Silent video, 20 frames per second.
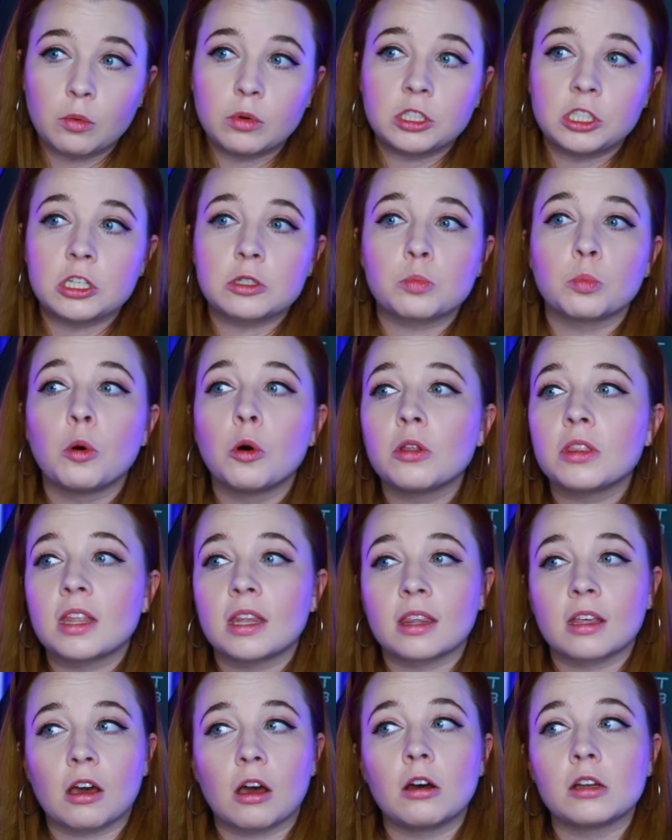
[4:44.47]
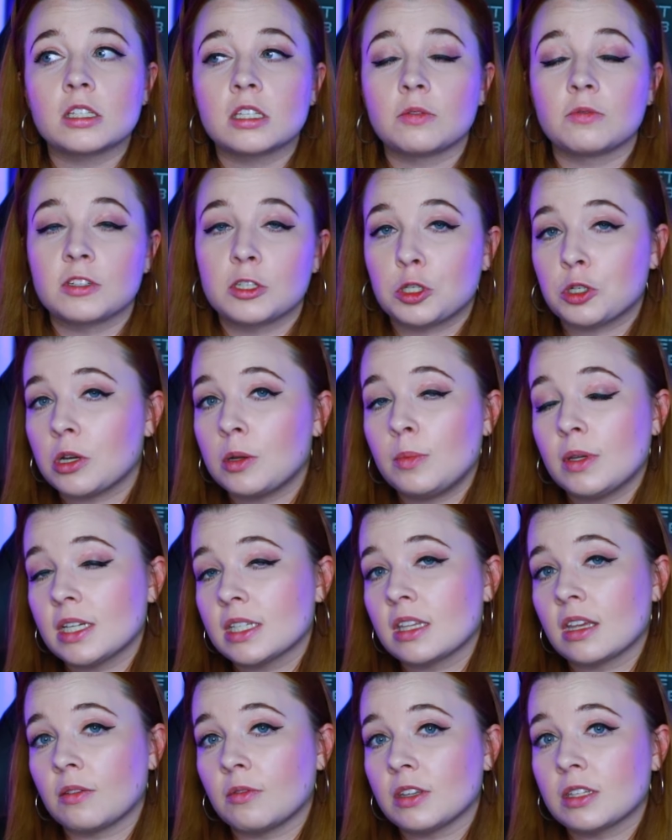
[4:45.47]
which is more than the cost of a streaming
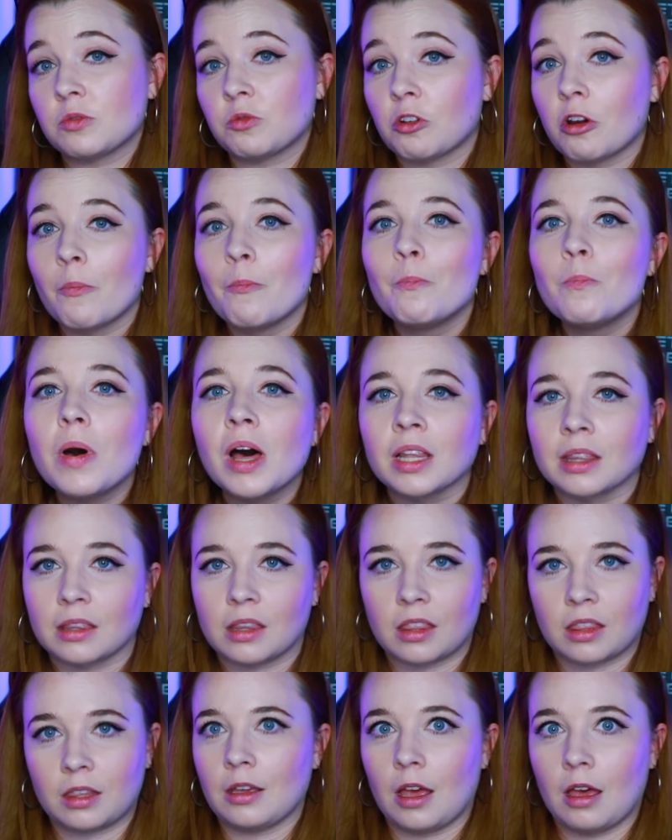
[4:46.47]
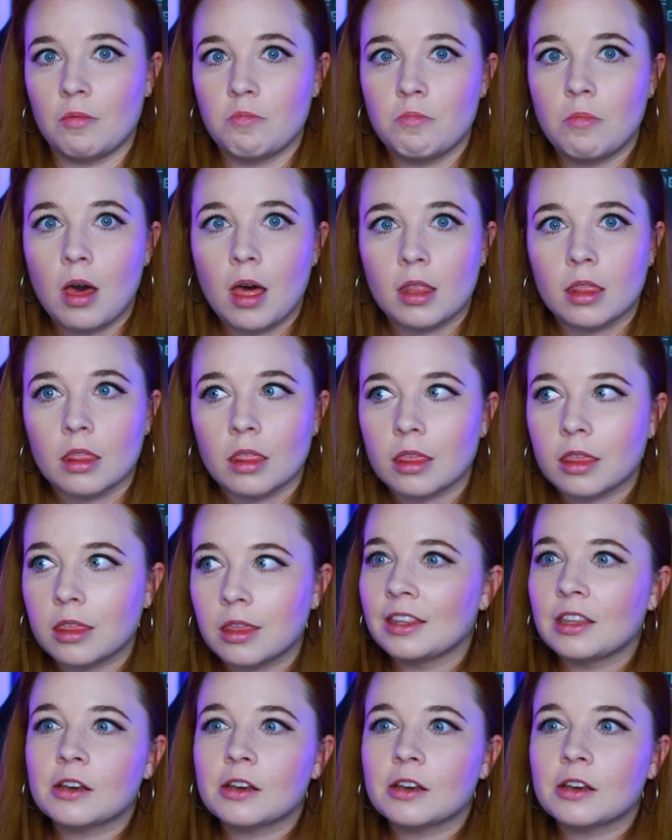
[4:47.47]
service for a month. A month.